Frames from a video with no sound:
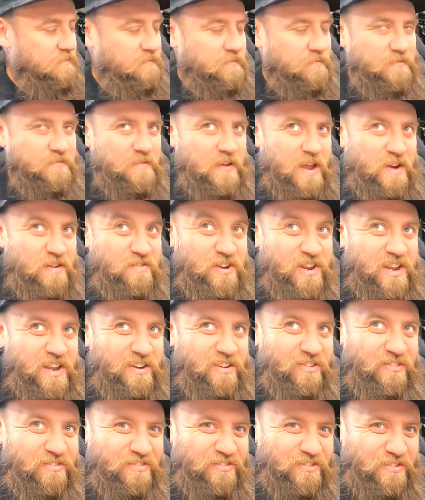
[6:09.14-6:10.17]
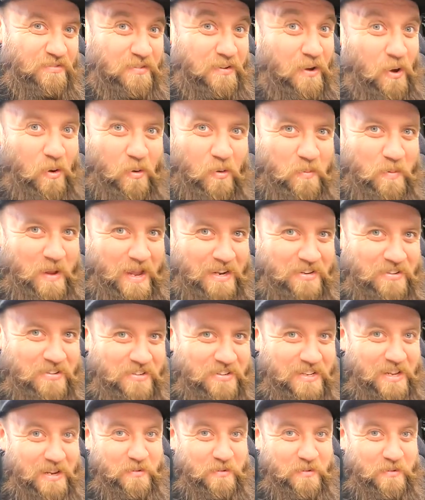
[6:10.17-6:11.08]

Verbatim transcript: All right. Variations of hole pattern.